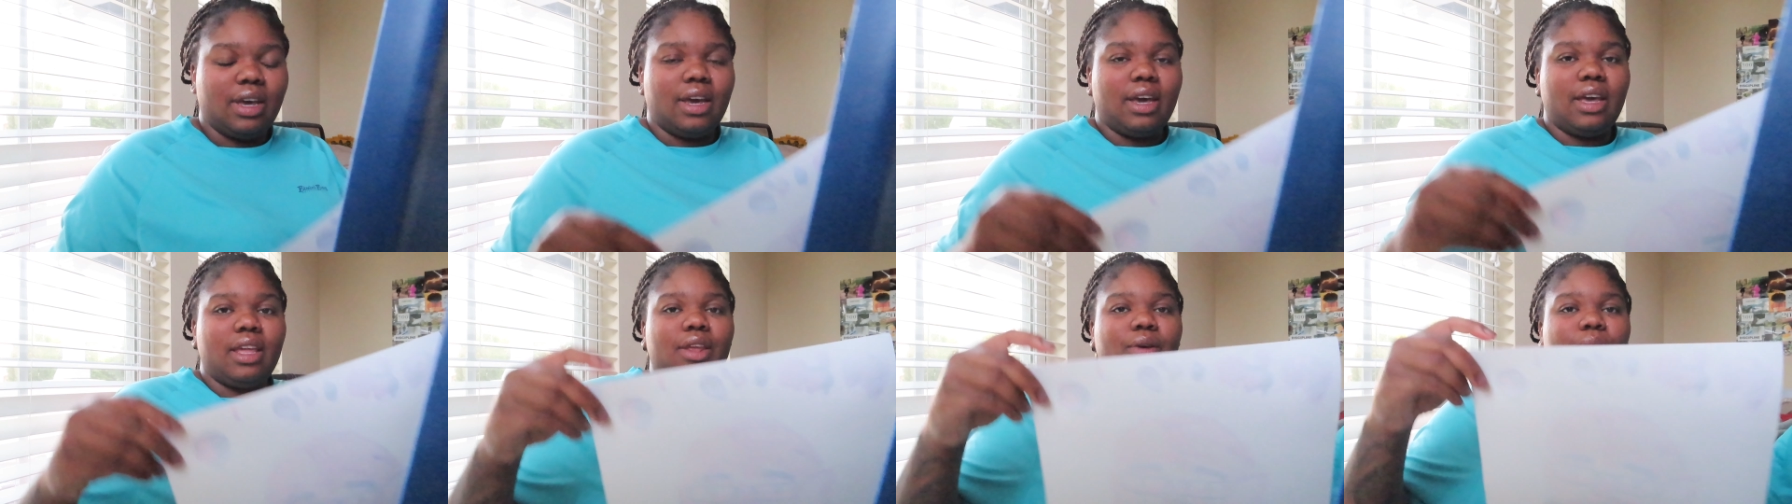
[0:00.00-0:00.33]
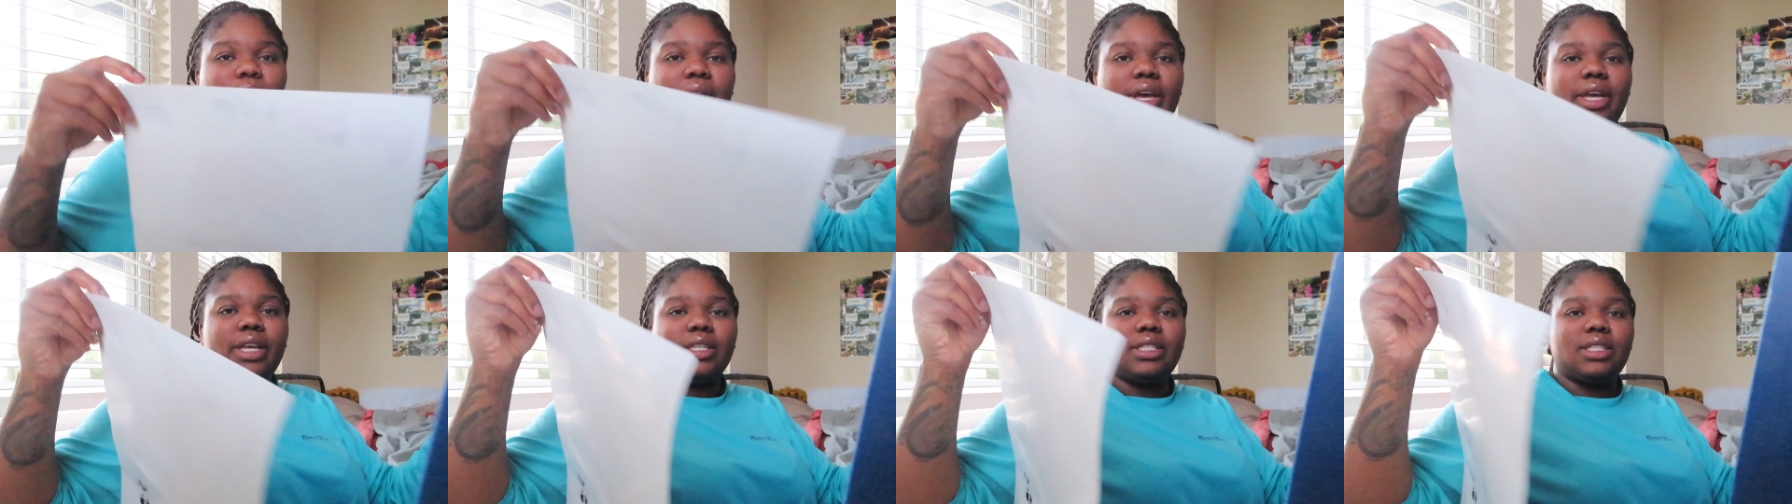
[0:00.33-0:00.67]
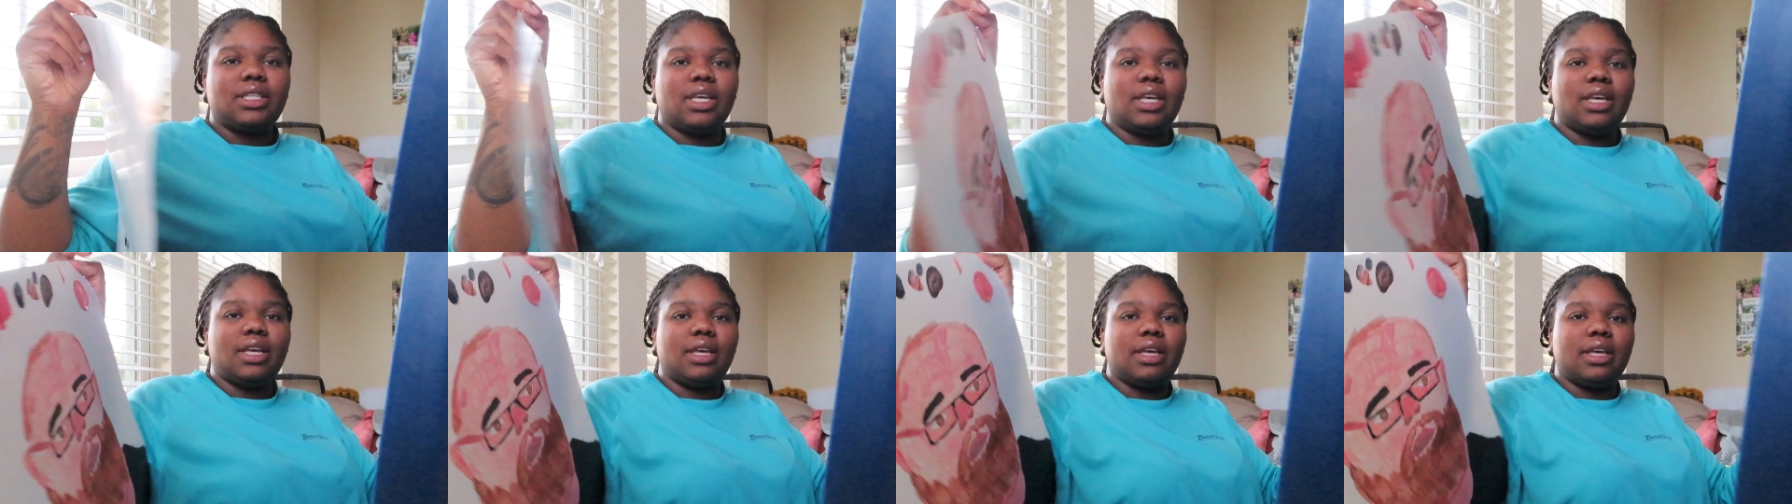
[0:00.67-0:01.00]

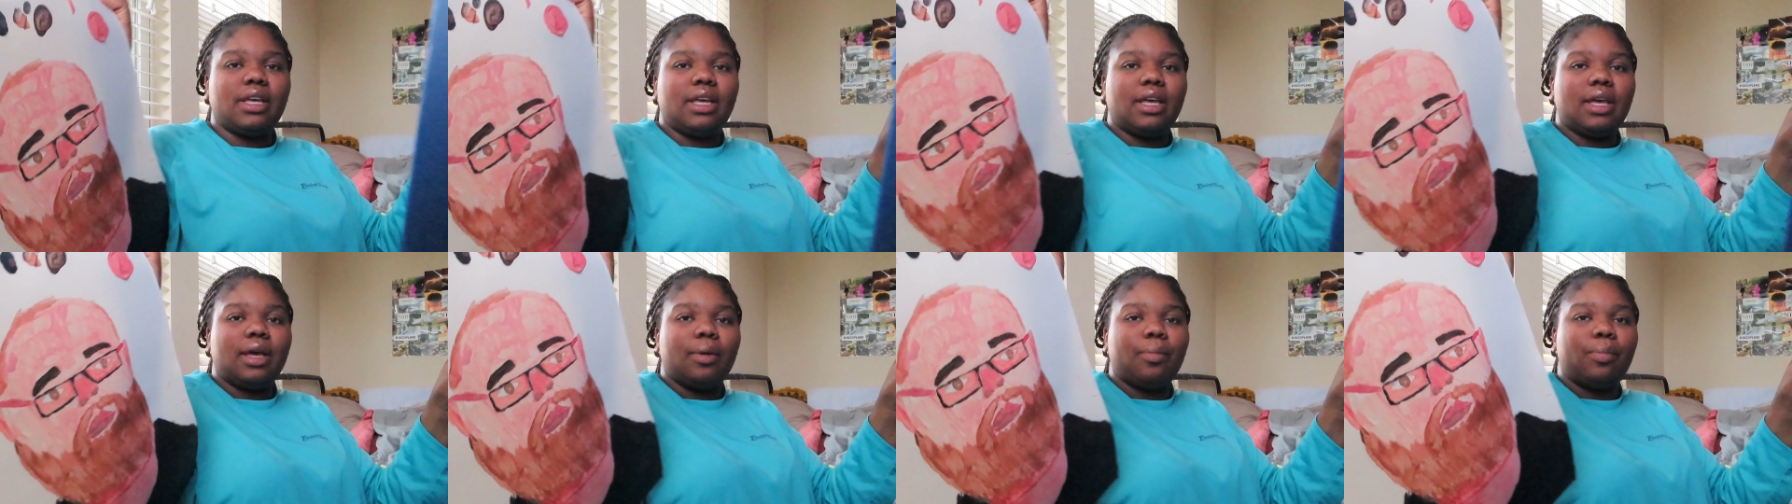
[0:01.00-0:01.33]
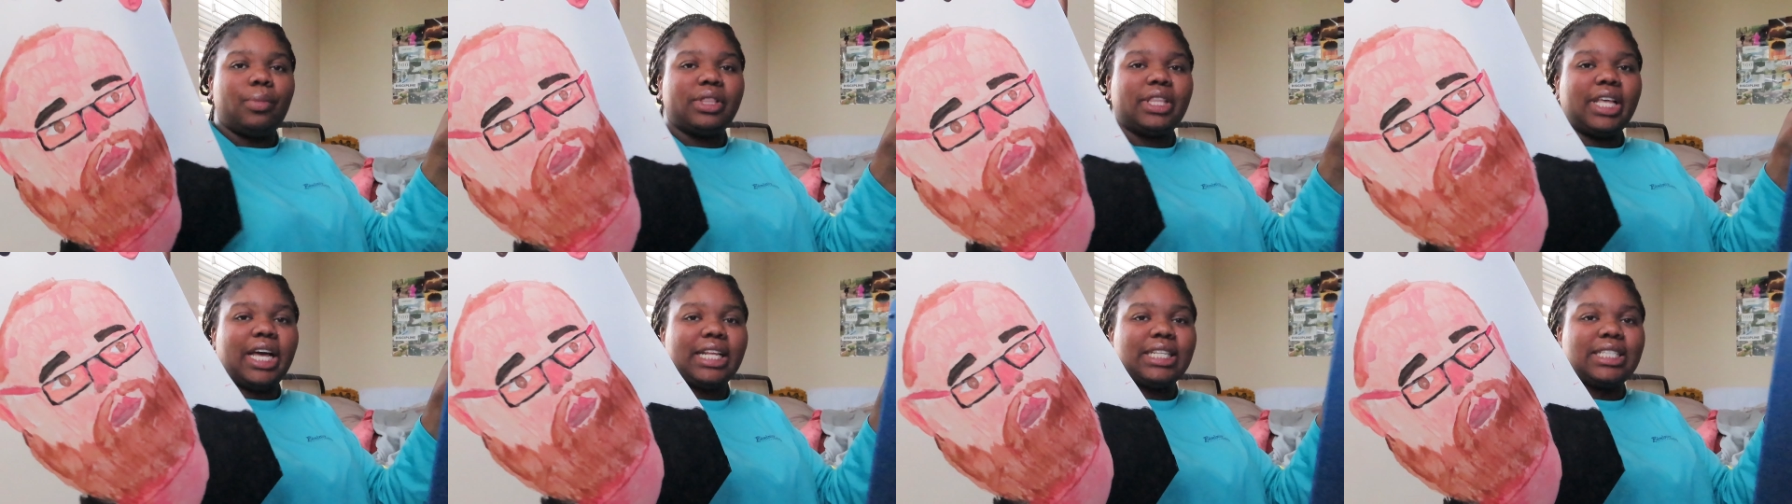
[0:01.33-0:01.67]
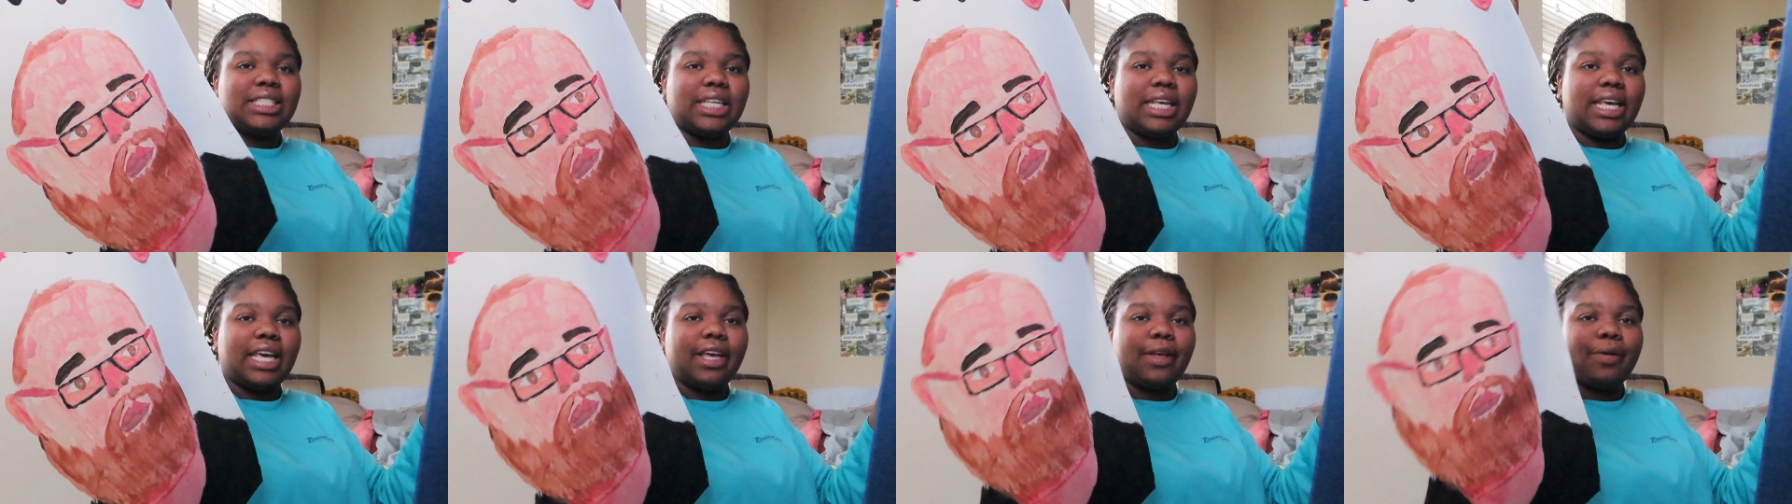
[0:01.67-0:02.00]
Anyways, but
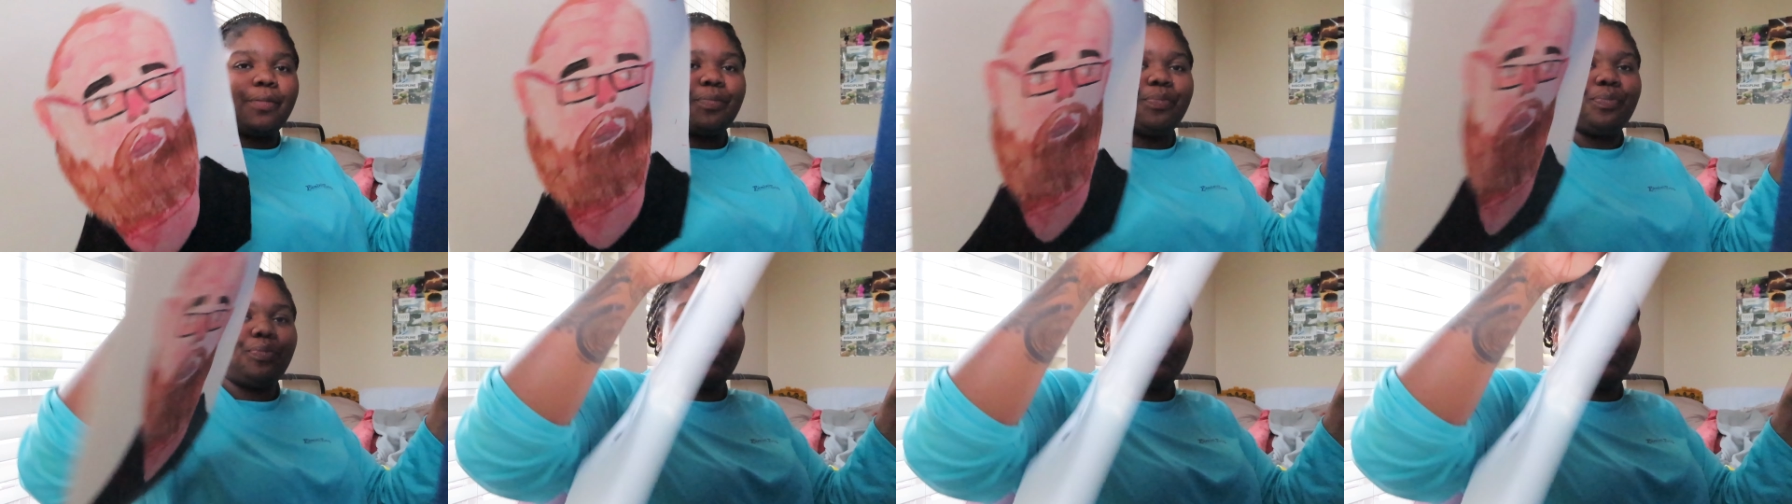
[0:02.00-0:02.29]
that's it.